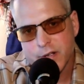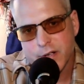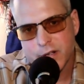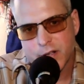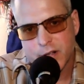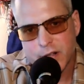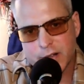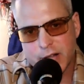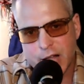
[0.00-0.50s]

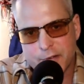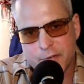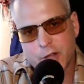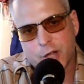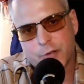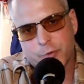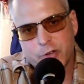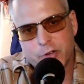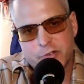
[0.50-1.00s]
level
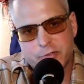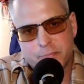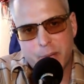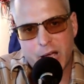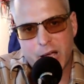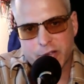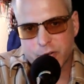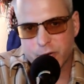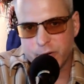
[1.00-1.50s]
of
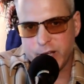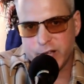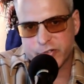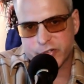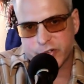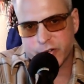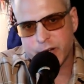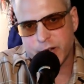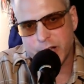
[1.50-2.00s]
respect or
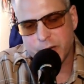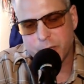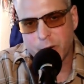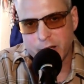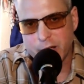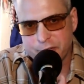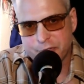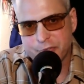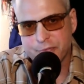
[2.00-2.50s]
history
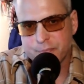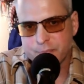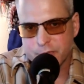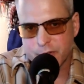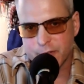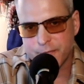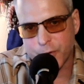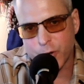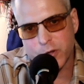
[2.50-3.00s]
with
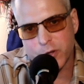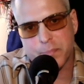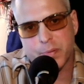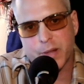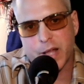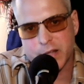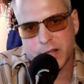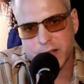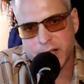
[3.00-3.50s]
the fool that
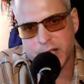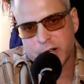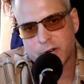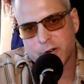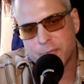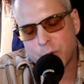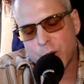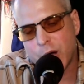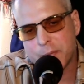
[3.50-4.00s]
played the leader
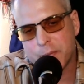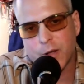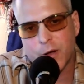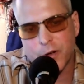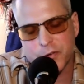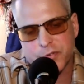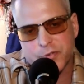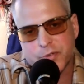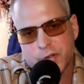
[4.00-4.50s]
of
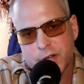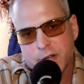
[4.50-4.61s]
Pueblos.